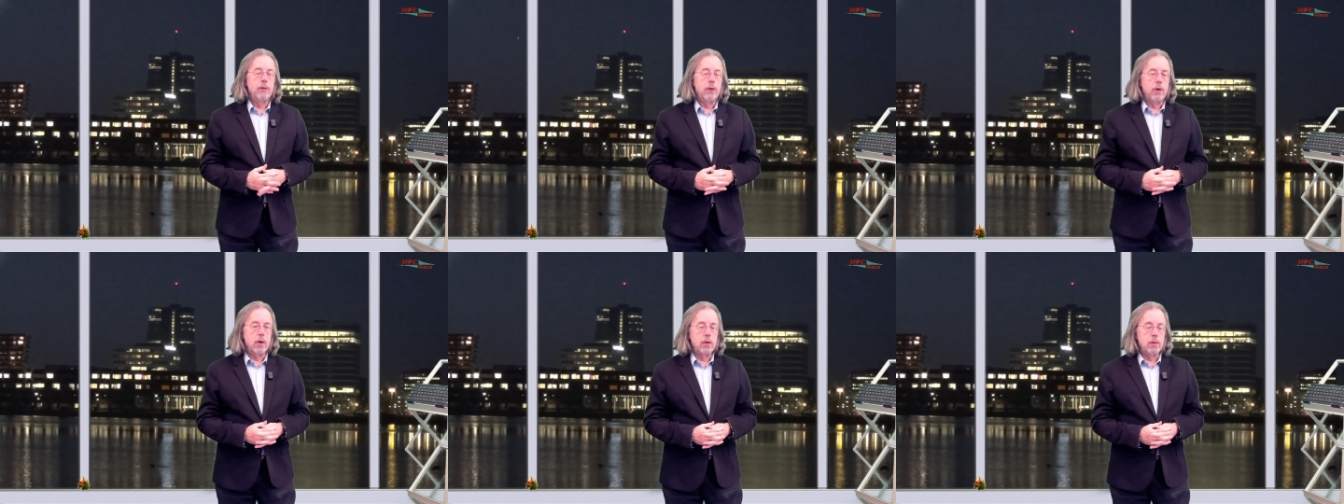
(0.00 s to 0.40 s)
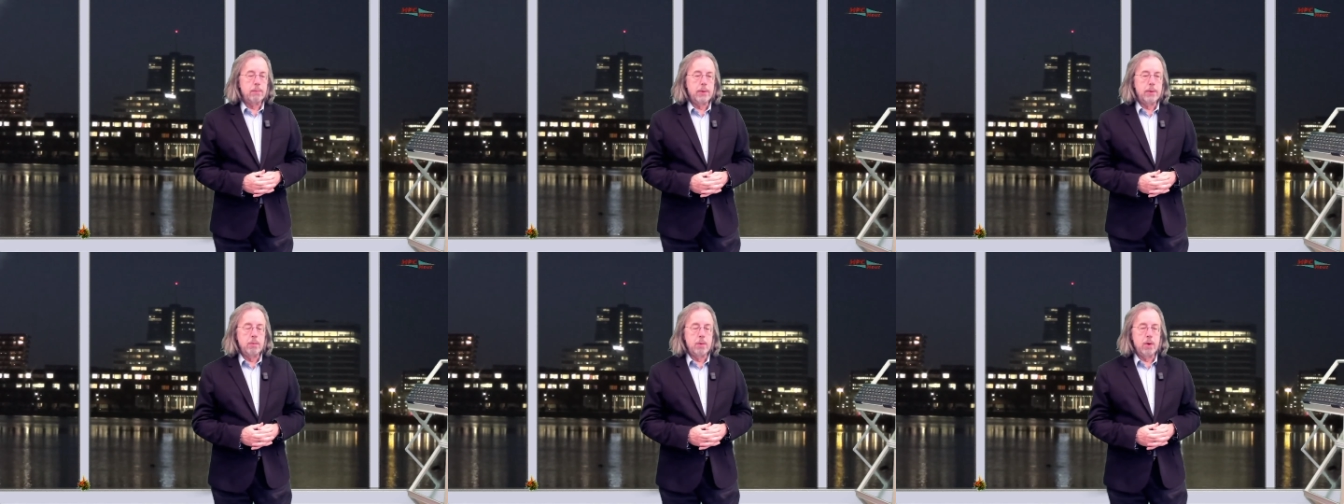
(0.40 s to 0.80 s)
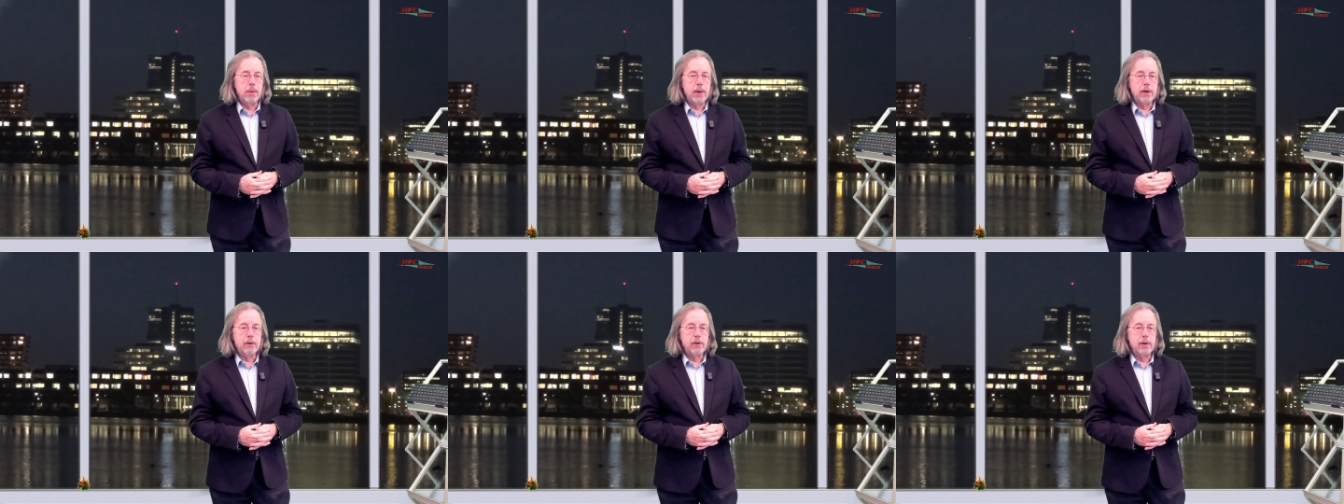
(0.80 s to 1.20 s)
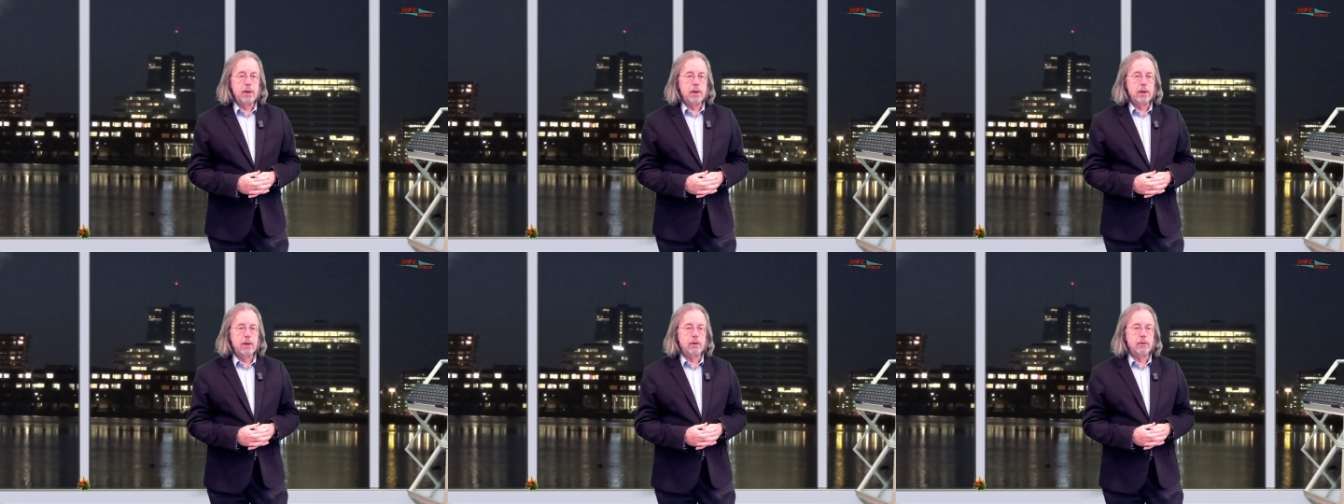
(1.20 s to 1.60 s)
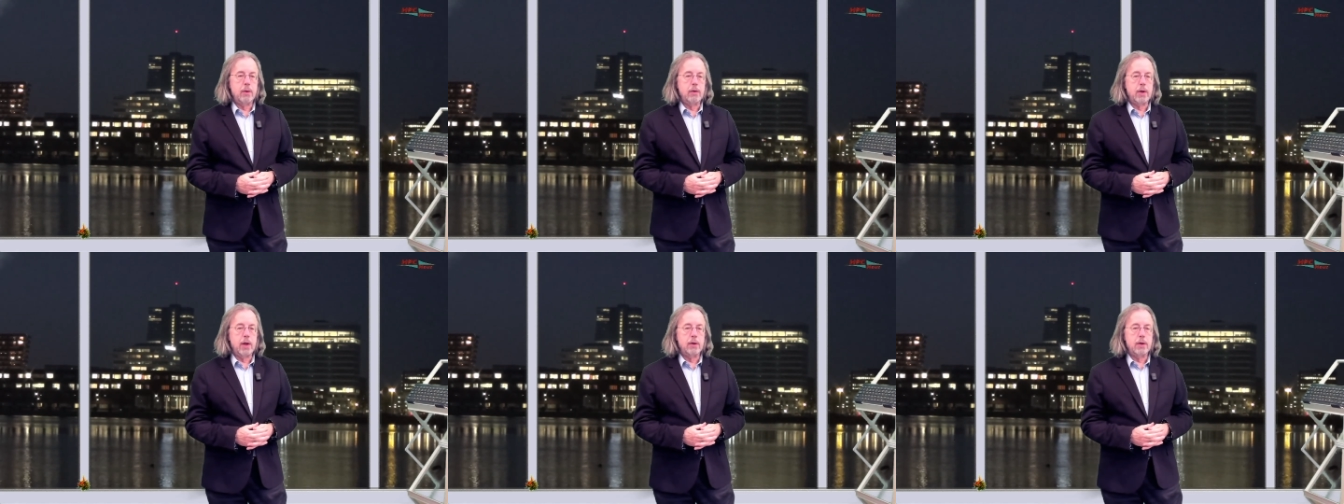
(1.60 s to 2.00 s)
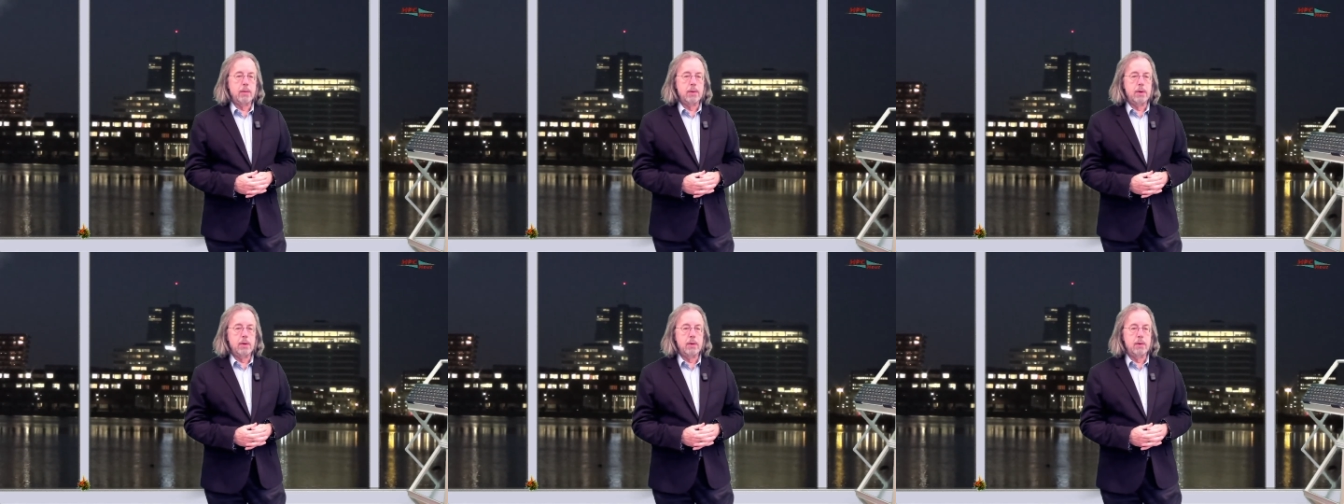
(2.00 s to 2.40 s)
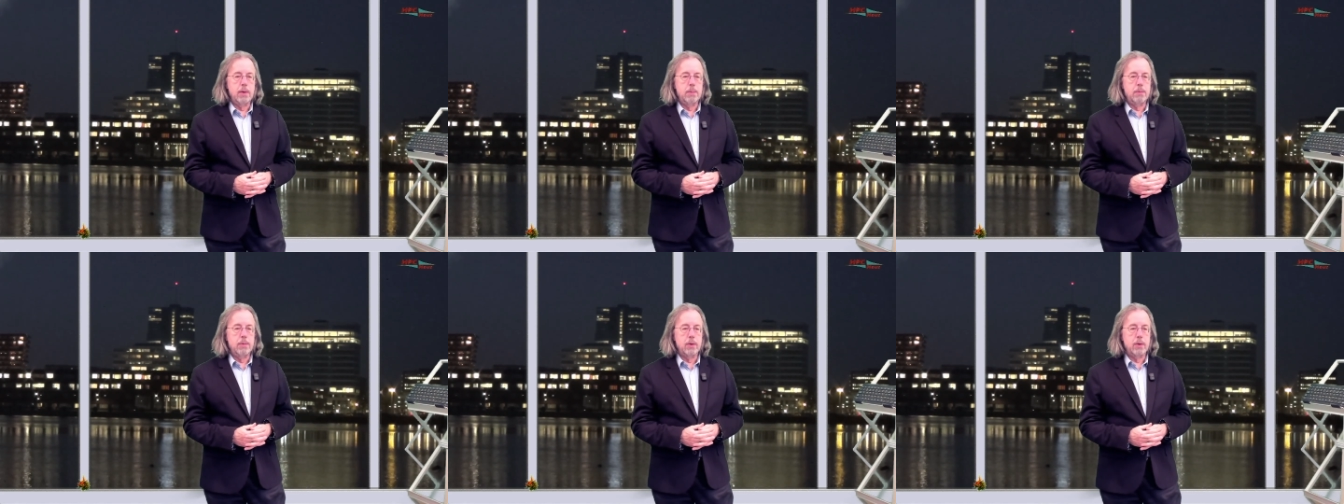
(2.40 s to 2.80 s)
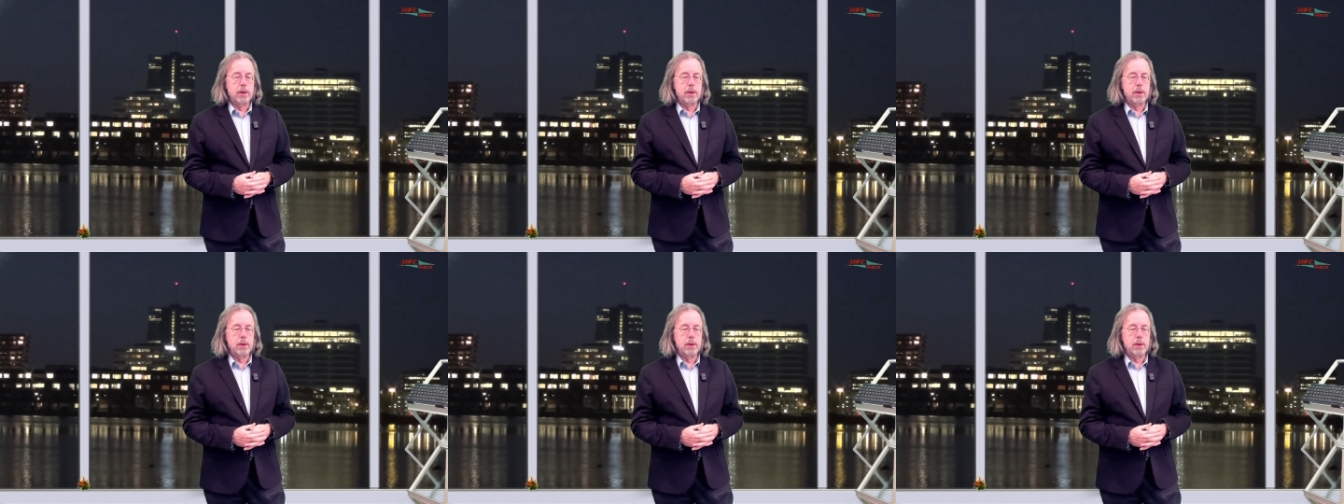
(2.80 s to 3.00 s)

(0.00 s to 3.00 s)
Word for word: For Premier Magazine, this was Ataman.